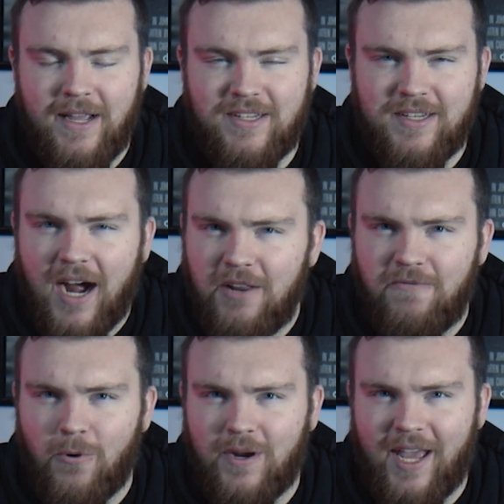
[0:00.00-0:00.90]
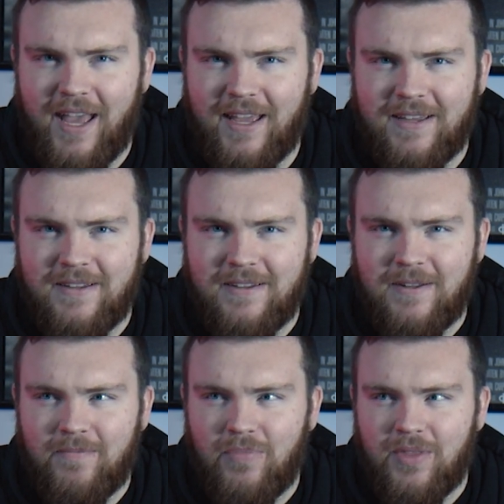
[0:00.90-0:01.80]
it's not in 4K.
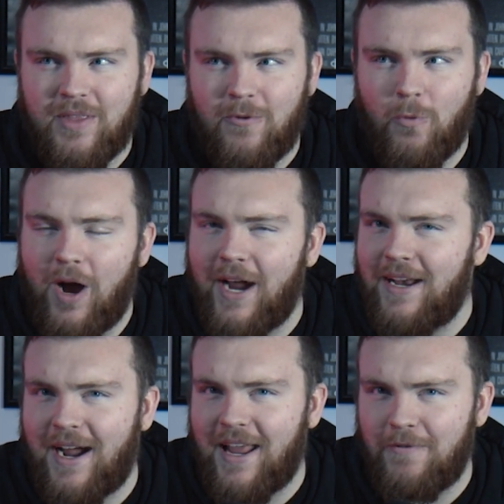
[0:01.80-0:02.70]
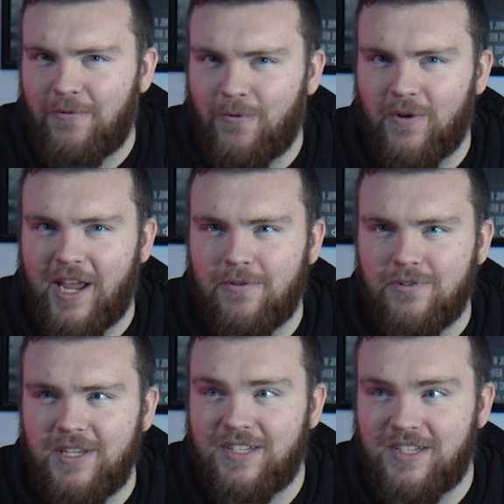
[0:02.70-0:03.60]
Why not have a 4K
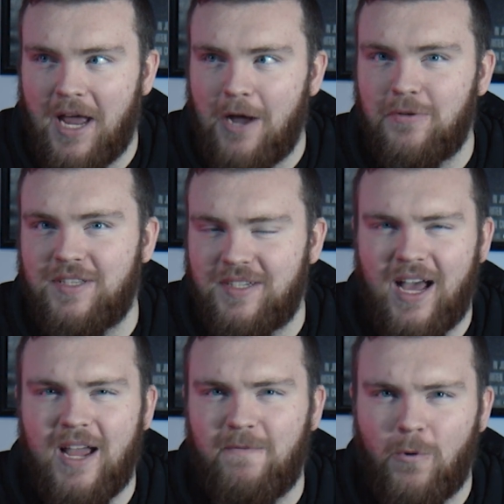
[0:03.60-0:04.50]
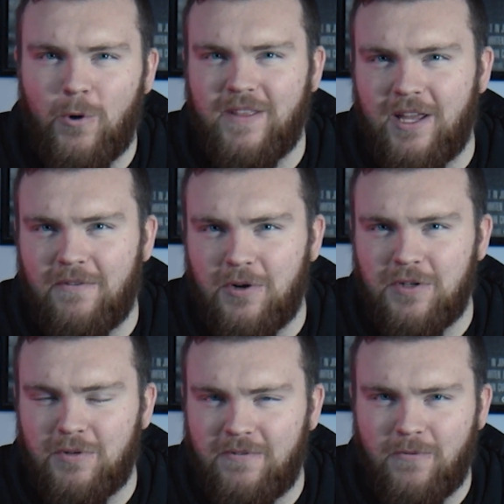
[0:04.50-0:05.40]
release? Now's the time. 40th
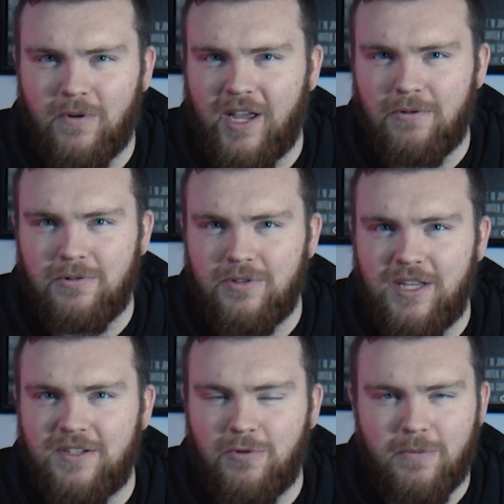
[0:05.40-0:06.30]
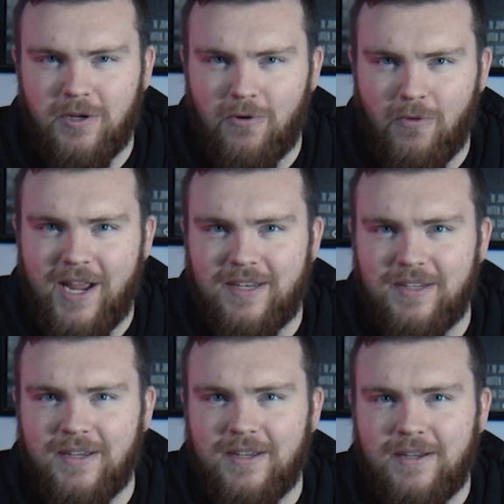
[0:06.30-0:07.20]
anniversary 4K release would have been
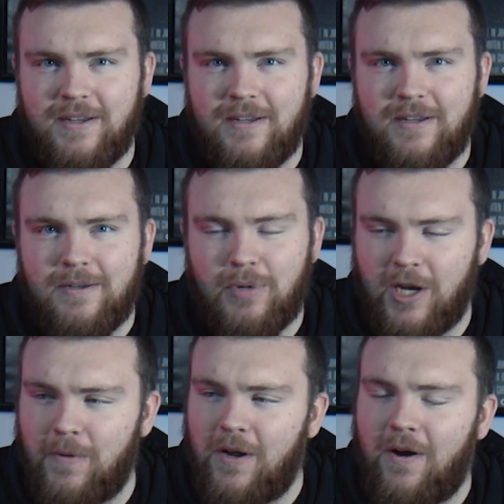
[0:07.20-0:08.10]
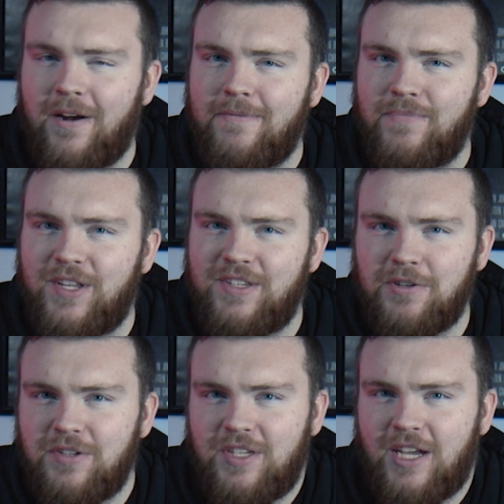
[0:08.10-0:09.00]
great. But here we are,
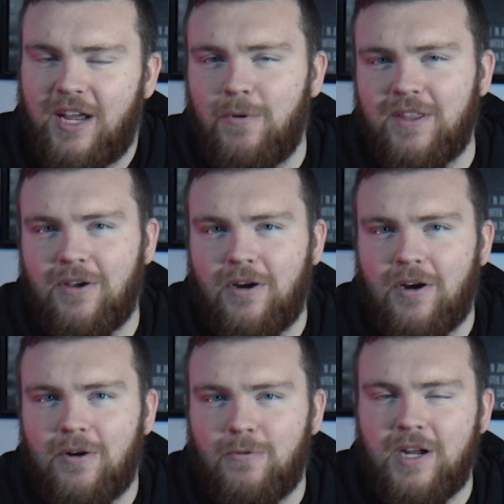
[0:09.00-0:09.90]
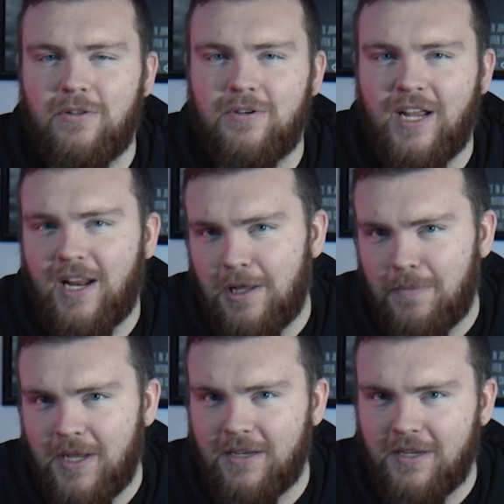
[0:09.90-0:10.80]
still sticking with our regular
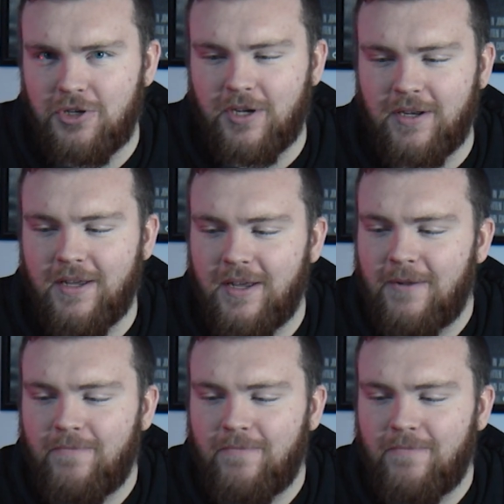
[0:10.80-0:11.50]
1080p edition